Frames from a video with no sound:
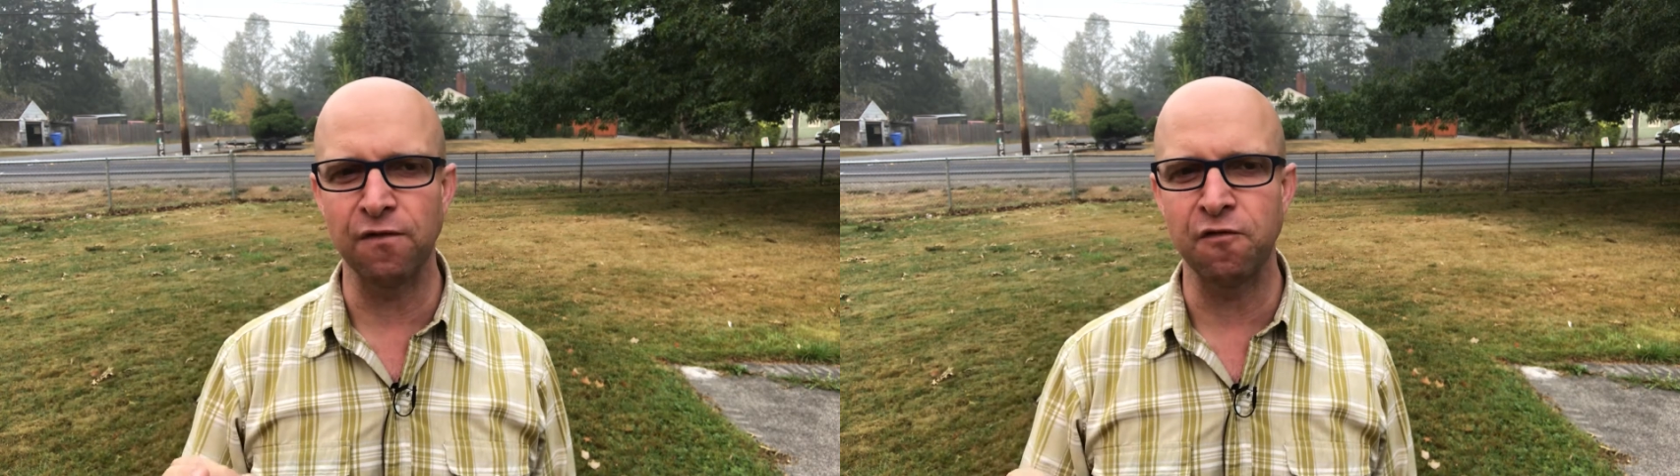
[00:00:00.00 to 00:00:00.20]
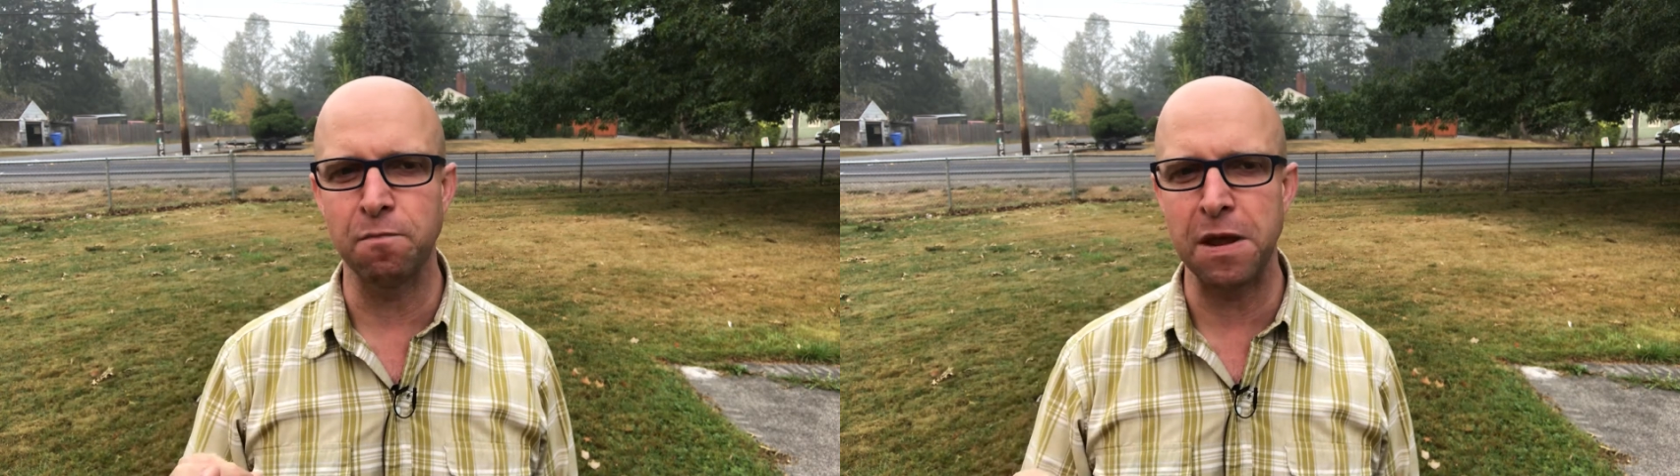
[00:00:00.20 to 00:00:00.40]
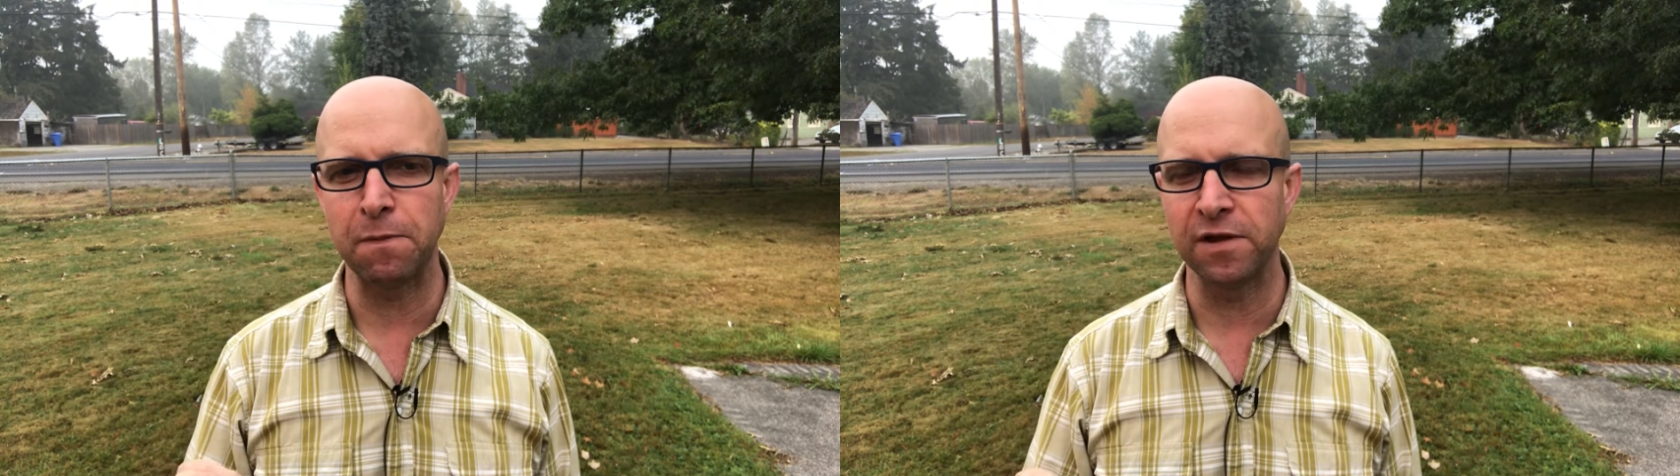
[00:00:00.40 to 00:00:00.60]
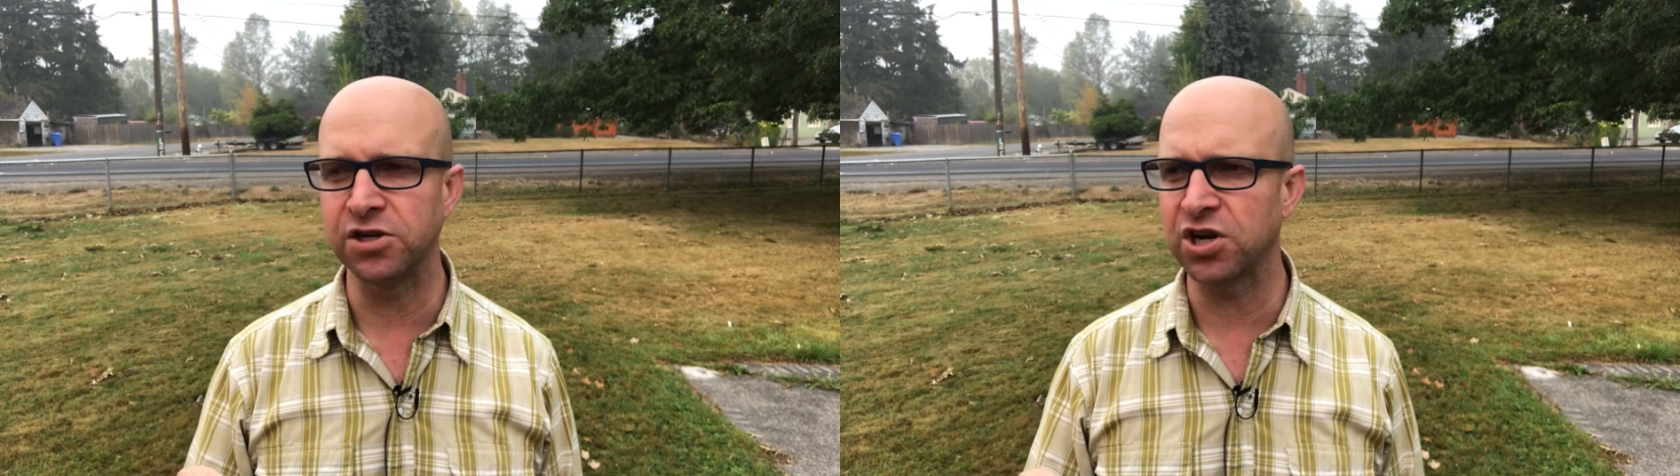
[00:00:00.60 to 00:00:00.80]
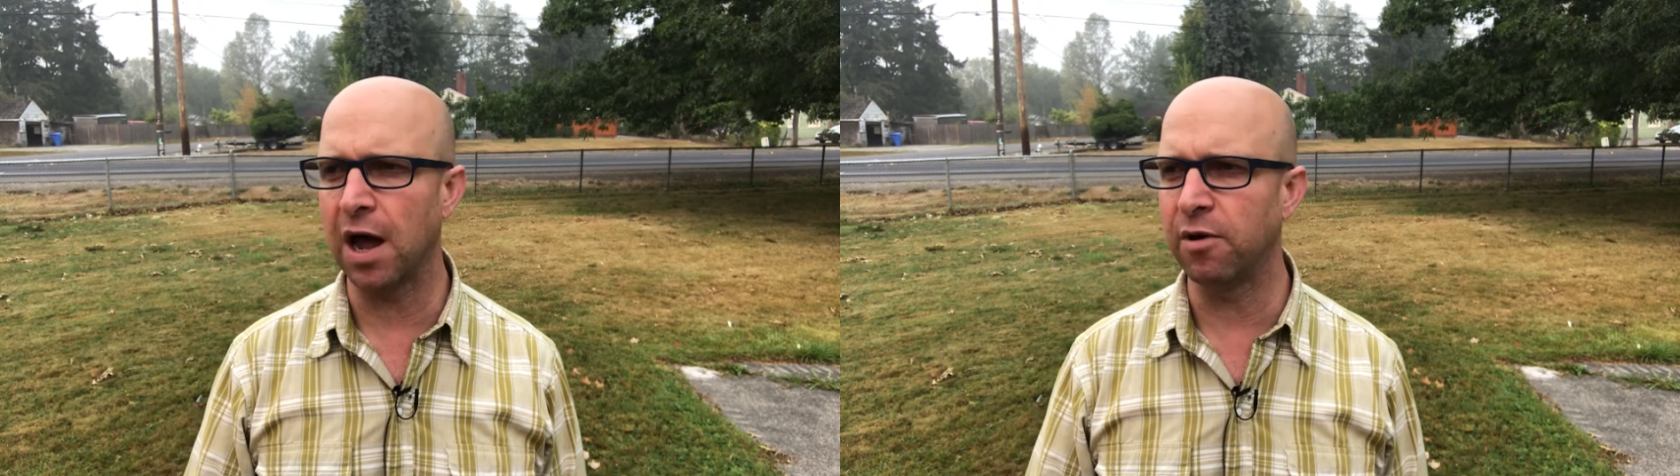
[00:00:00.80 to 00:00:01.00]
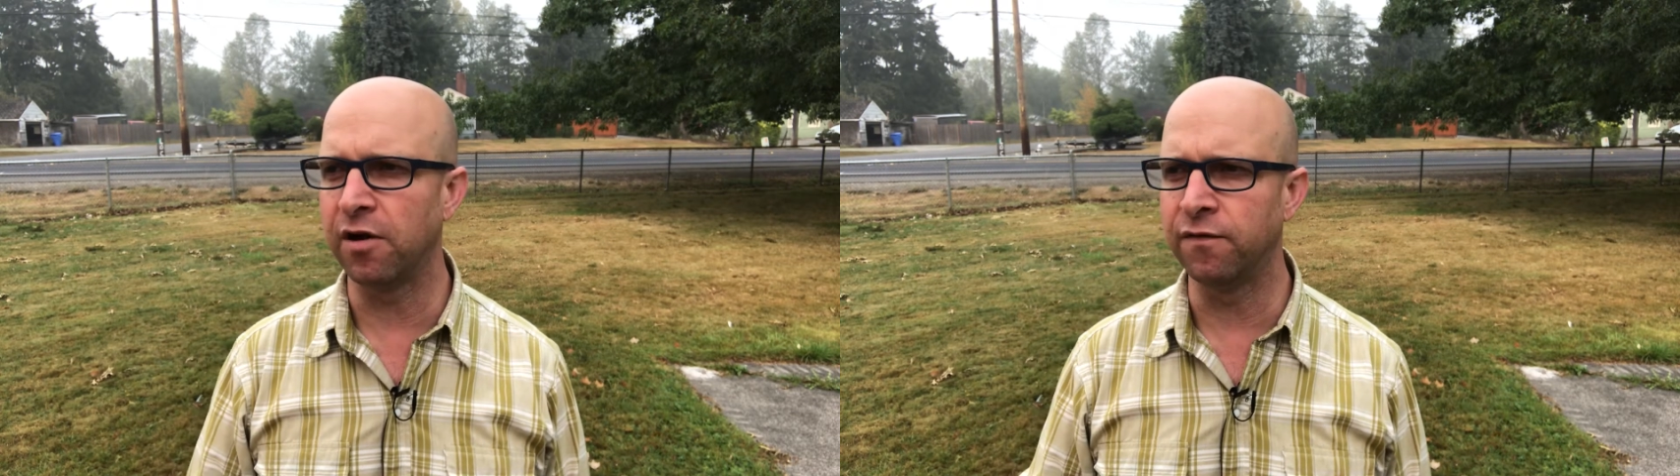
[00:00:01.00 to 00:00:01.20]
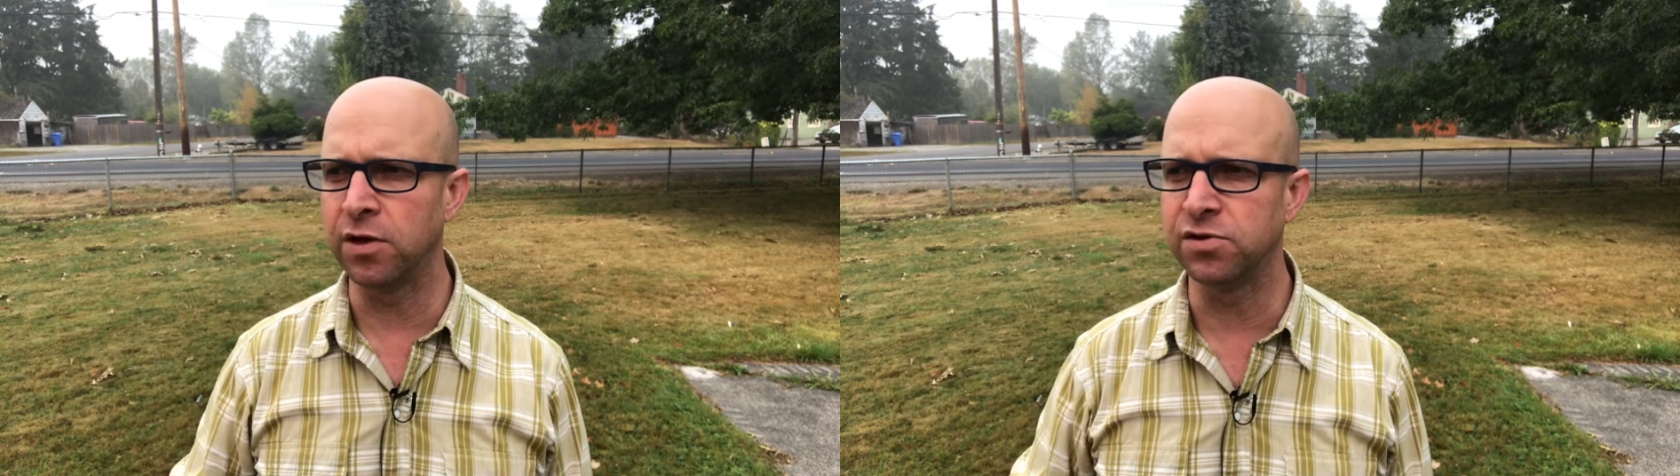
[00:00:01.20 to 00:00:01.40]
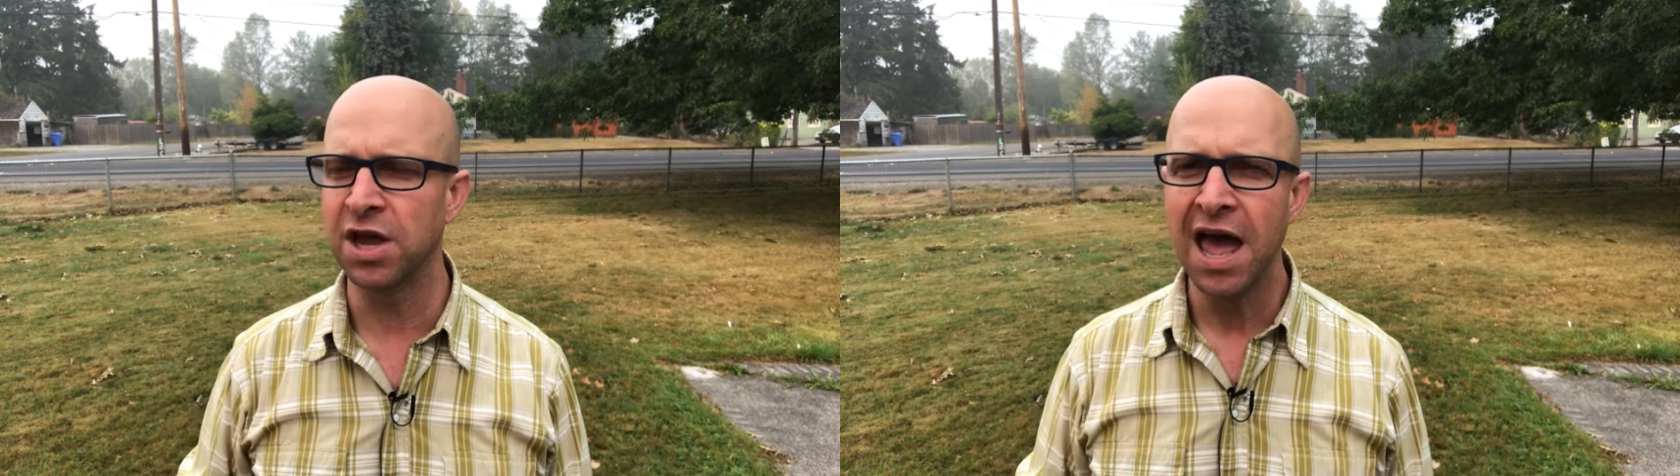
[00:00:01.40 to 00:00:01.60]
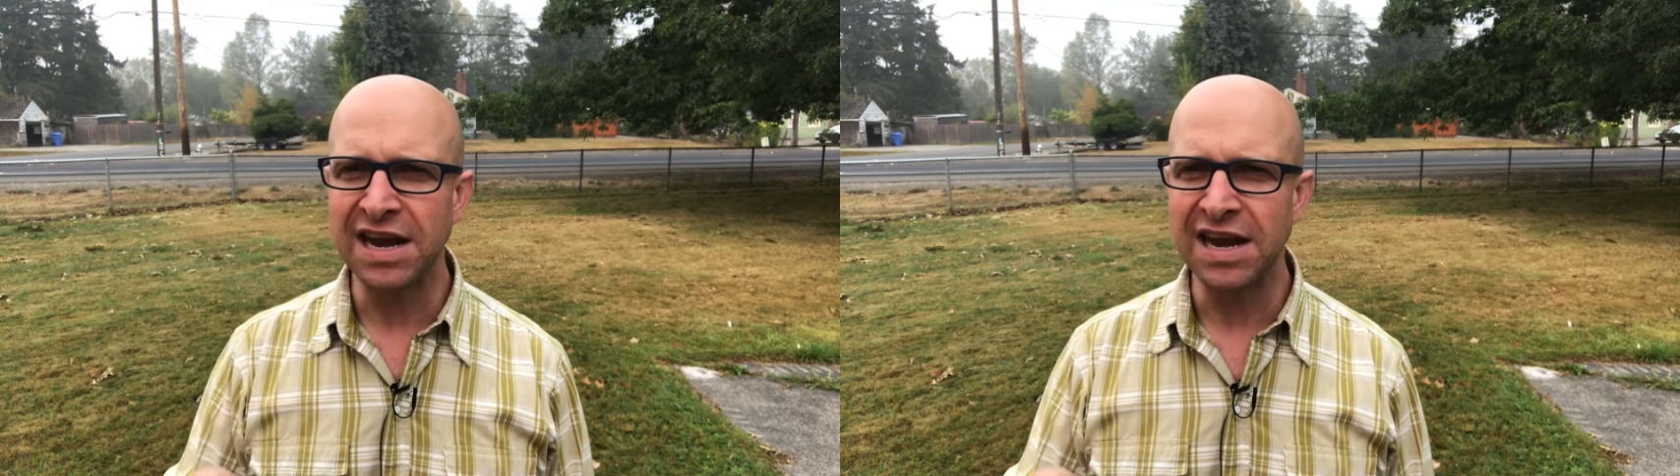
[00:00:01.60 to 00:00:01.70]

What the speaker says: for people in job interviews